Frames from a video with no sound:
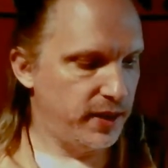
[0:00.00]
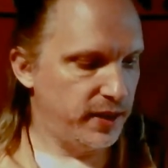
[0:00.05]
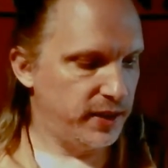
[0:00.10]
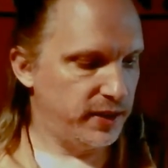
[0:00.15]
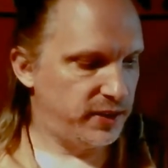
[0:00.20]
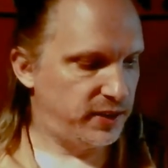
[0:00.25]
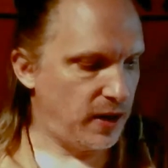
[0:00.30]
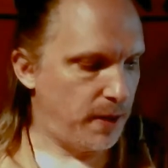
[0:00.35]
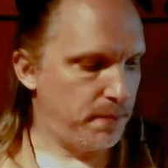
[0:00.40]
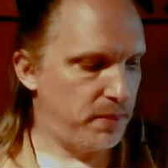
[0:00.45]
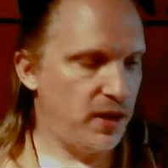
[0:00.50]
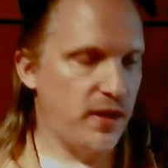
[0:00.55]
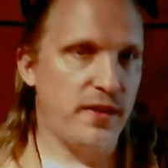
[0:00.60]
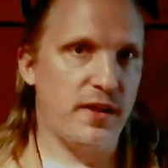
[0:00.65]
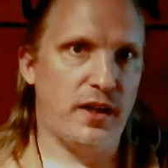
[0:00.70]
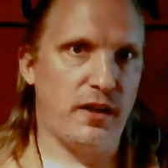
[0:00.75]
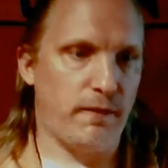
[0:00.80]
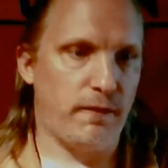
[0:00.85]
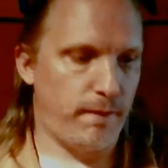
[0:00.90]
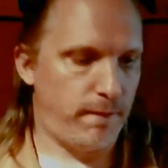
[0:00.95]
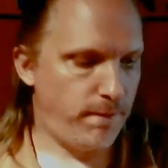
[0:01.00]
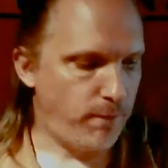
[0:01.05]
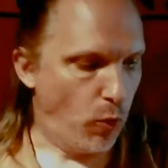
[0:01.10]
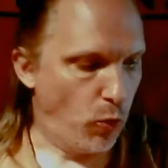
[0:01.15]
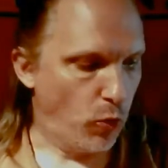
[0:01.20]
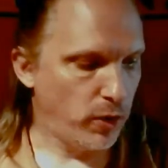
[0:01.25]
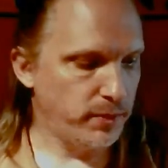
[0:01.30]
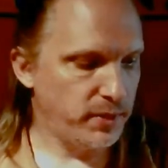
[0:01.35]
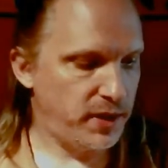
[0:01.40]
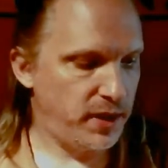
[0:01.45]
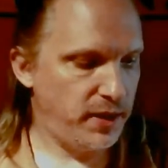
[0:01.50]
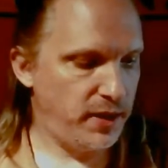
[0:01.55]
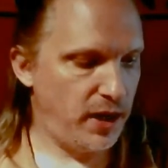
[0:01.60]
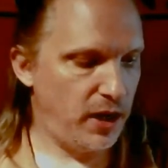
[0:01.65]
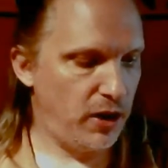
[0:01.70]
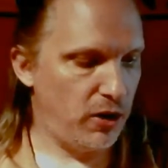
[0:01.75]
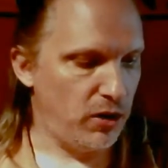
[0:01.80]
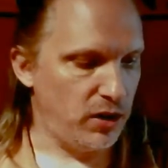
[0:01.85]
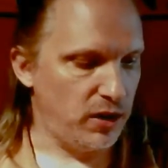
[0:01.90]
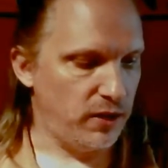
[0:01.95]
something that informs the
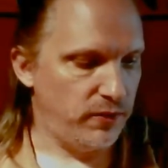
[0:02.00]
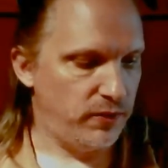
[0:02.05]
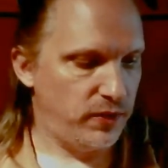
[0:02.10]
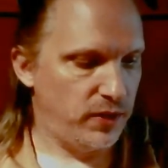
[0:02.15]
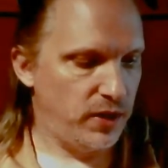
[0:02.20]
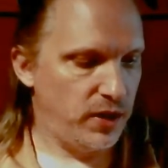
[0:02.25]
narrative,